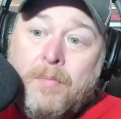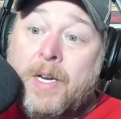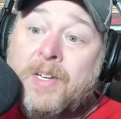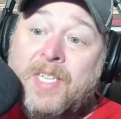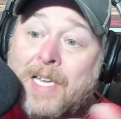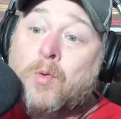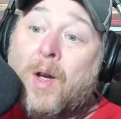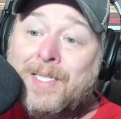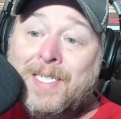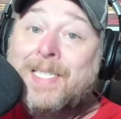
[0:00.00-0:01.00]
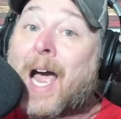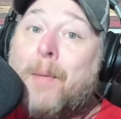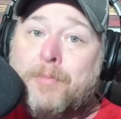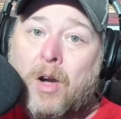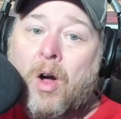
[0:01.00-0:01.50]
Because that's what
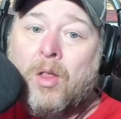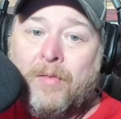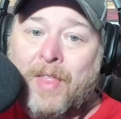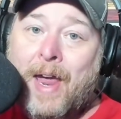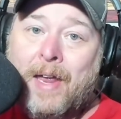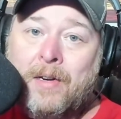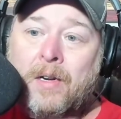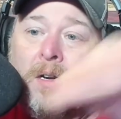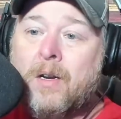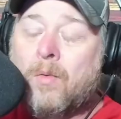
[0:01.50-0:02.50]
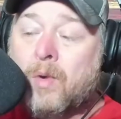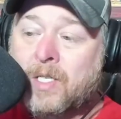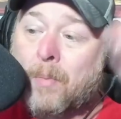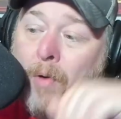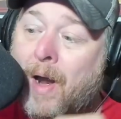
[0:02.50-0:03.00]
stopped all of that,
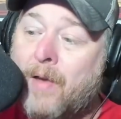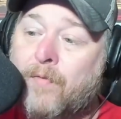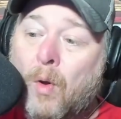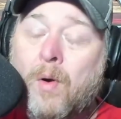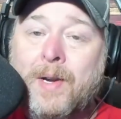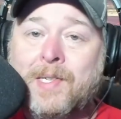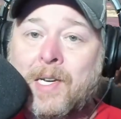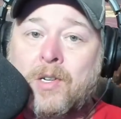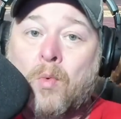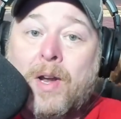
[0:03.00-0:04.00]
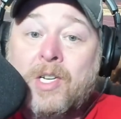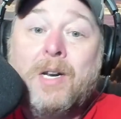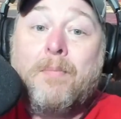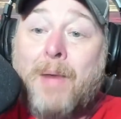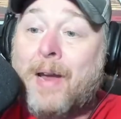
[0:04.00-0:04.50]
was the Brian Flores
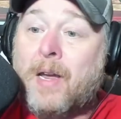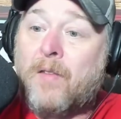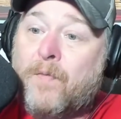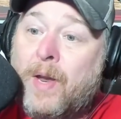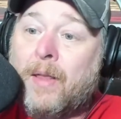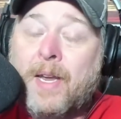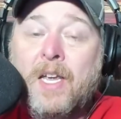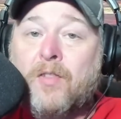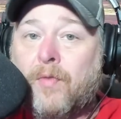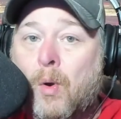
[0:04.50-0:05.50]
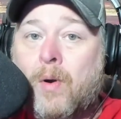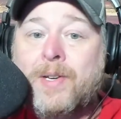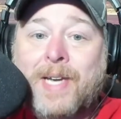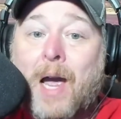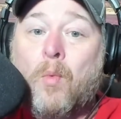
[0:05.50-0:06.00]
situation. And my gut feeling is
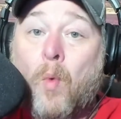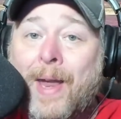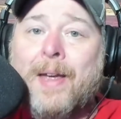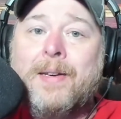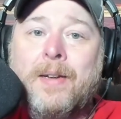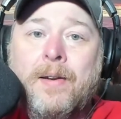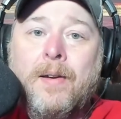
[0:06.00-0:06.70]
Flores got wind.